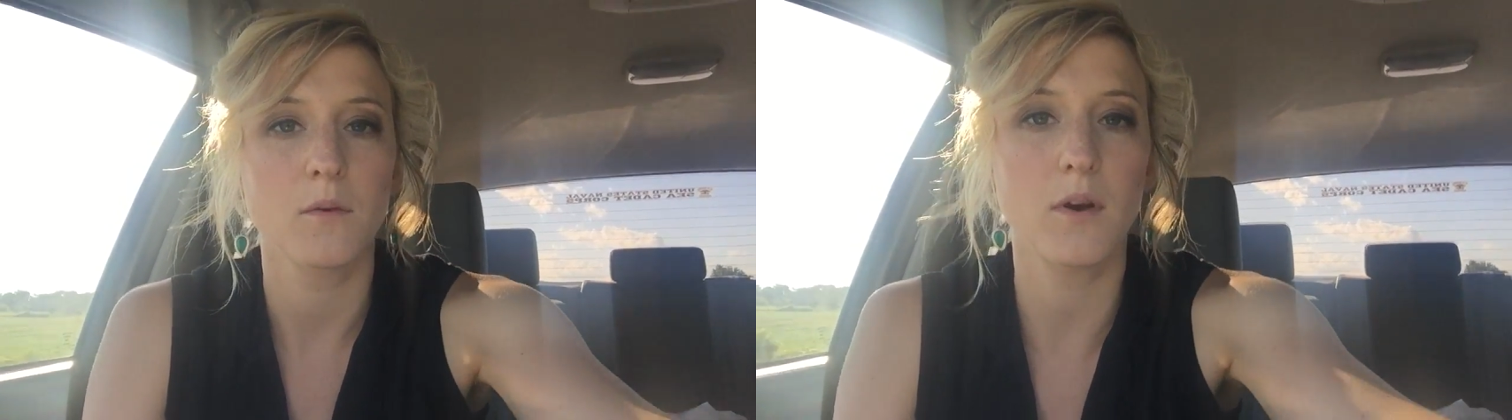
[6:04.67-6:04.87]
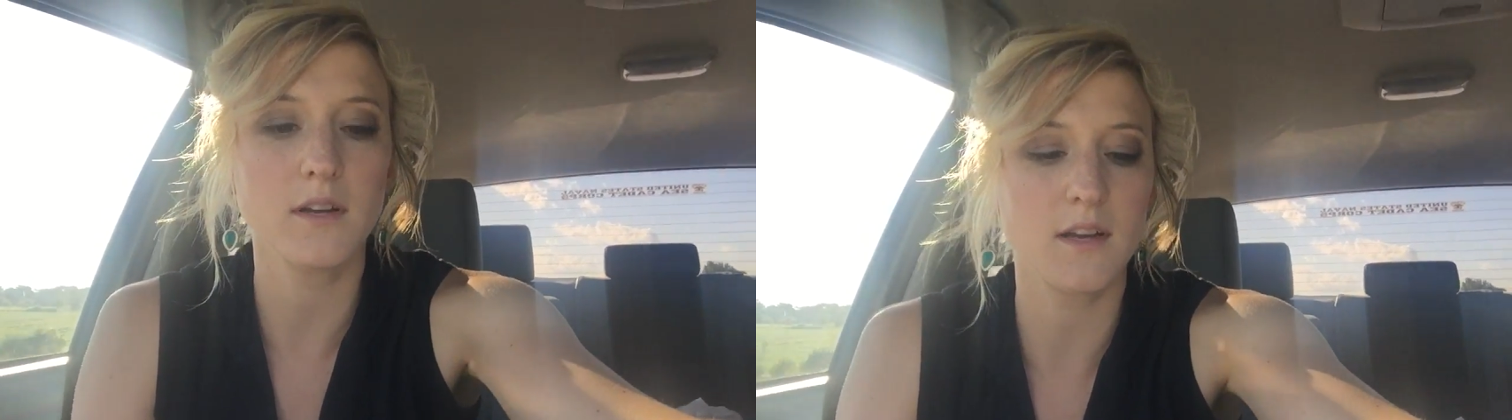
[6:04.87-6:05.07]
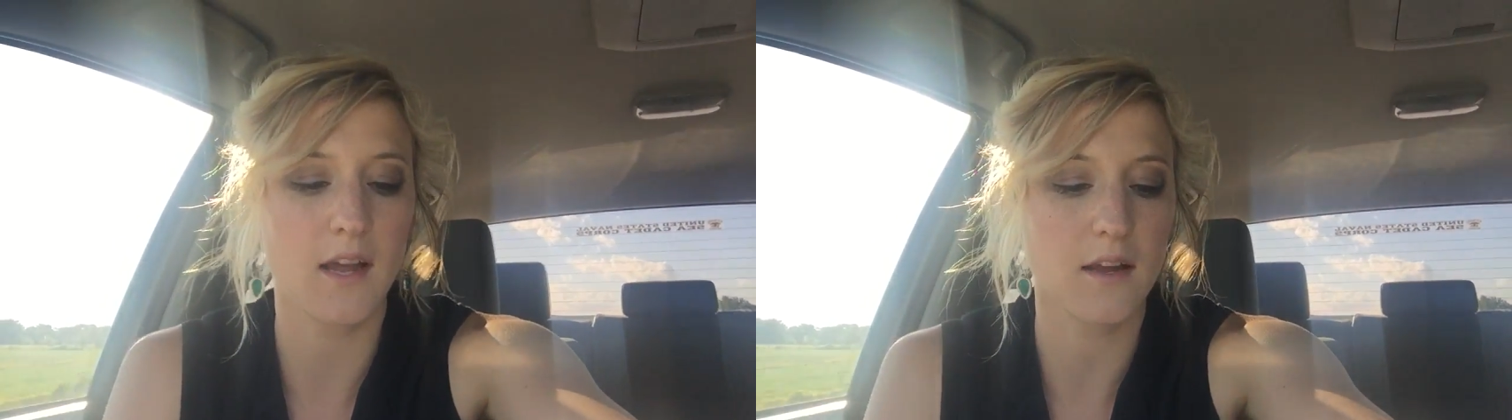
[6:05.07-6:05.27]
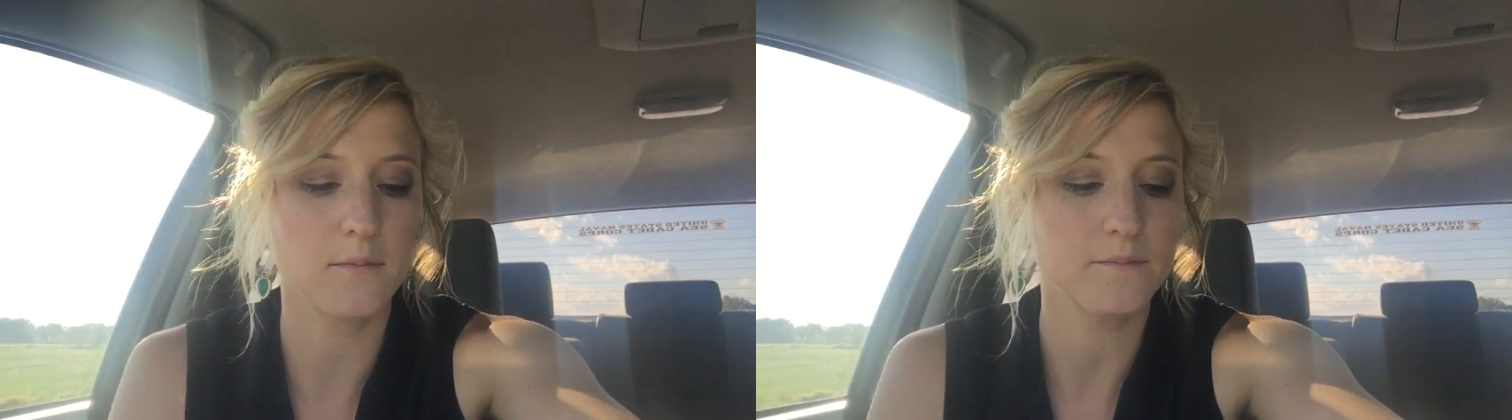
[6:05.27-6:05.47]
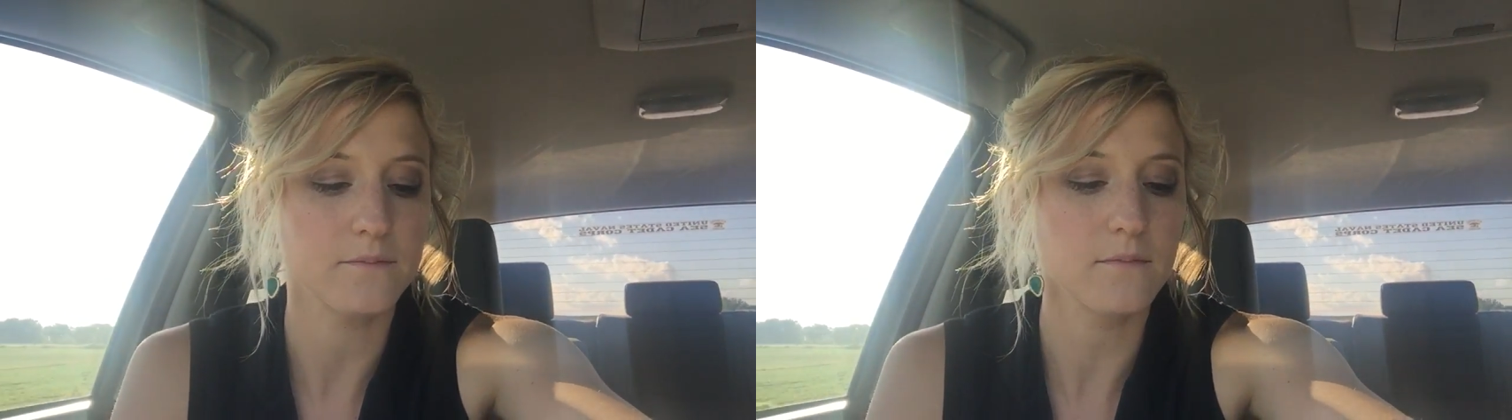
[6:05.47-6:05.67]
One
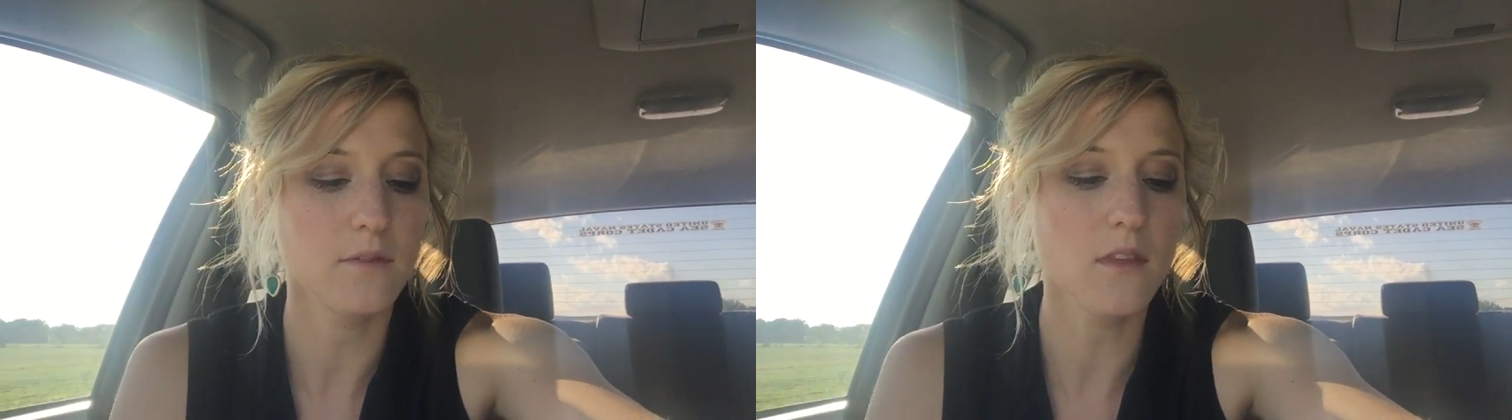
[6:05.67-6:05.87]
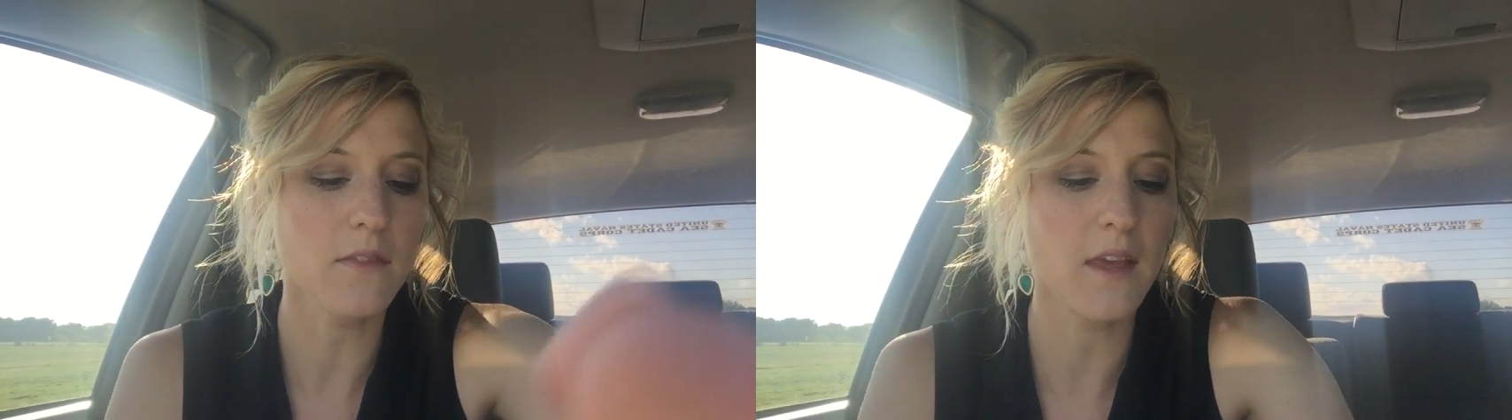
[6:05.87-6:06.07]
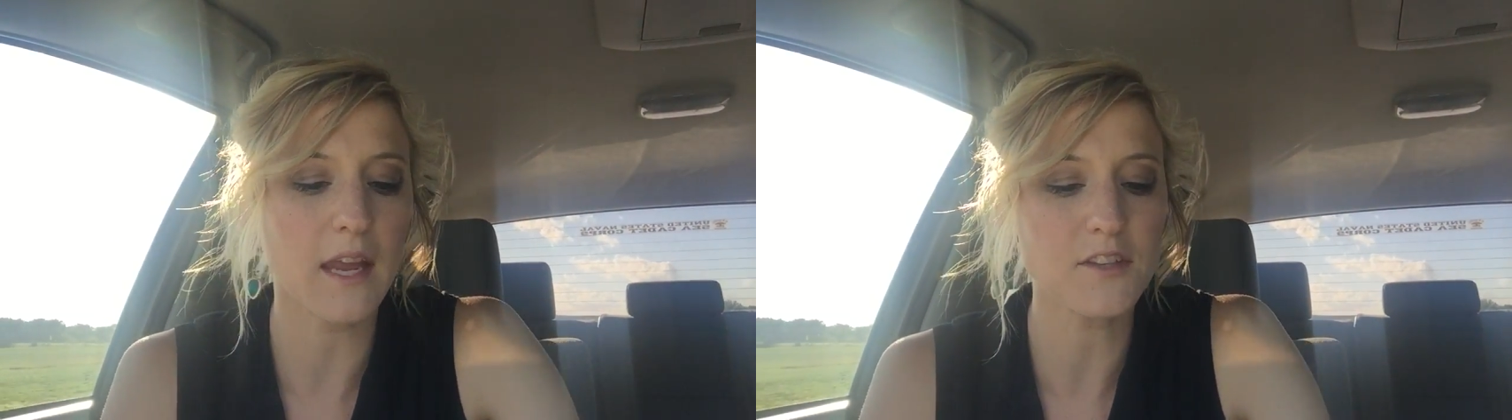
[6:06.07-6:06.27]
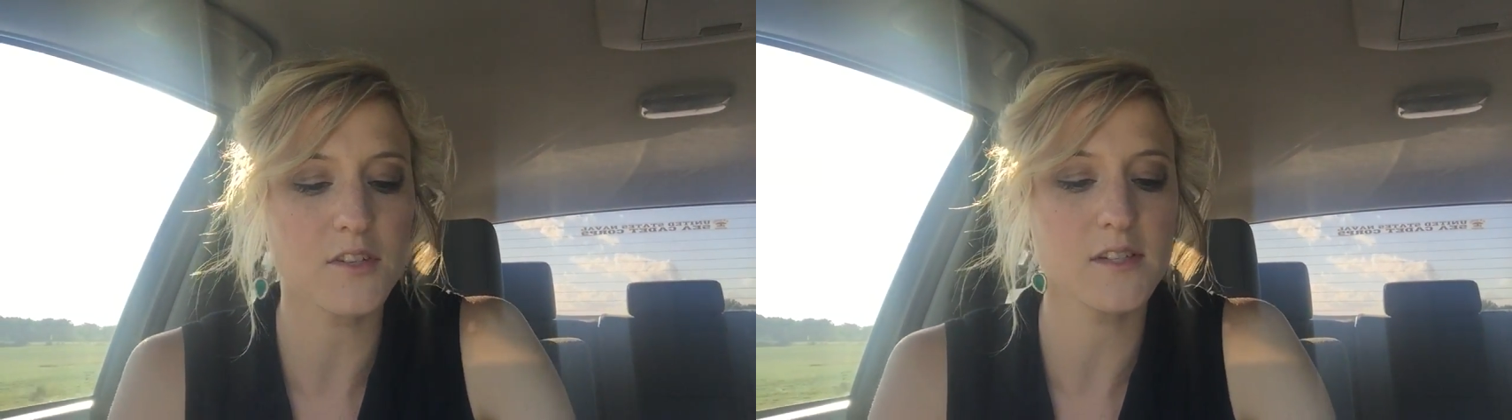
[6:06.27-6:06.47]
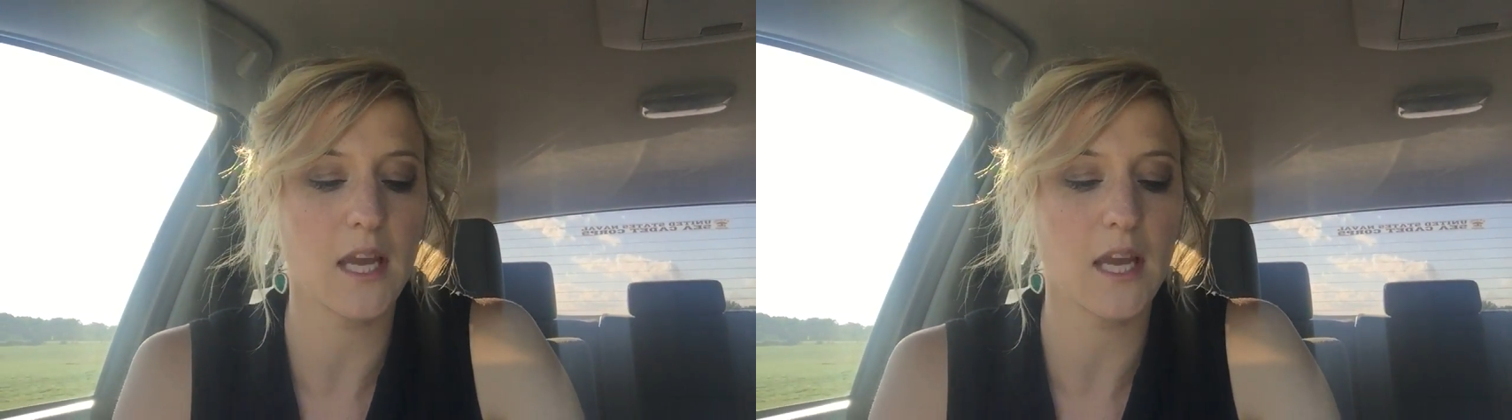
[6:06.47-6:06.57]
day, the angels